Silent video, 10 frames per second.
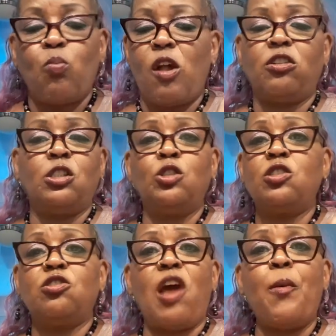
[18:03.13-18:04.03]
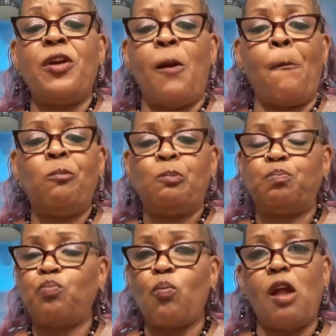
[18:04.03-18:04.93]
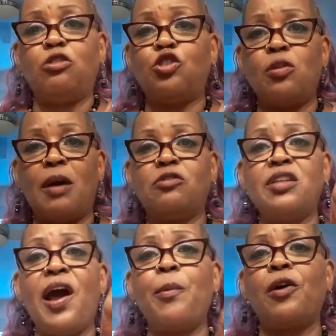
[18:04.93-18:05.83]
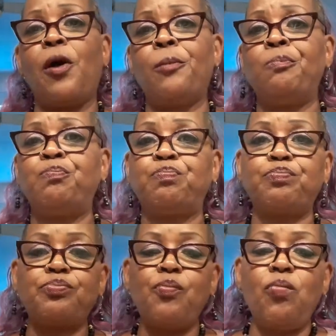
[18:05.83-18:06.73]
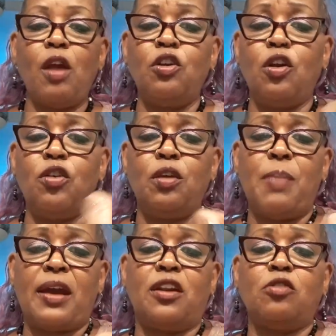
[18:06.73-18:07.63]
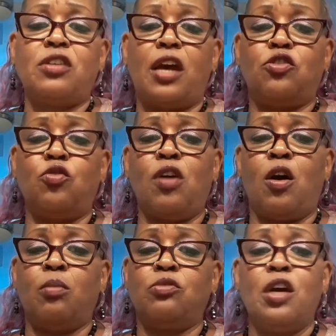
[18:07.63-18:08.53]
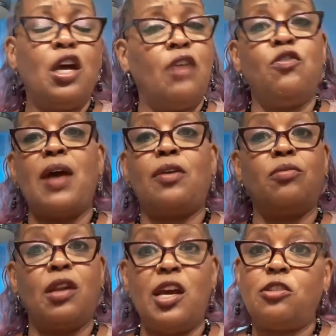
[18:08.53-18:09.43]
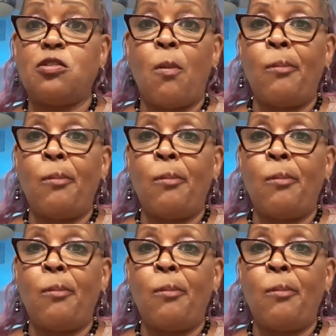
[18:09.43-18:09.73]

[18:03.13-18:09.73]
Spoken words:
I only could stay with him a certain amount of time because, you know, back in those days, CUNY Homes, if you're not on the lease,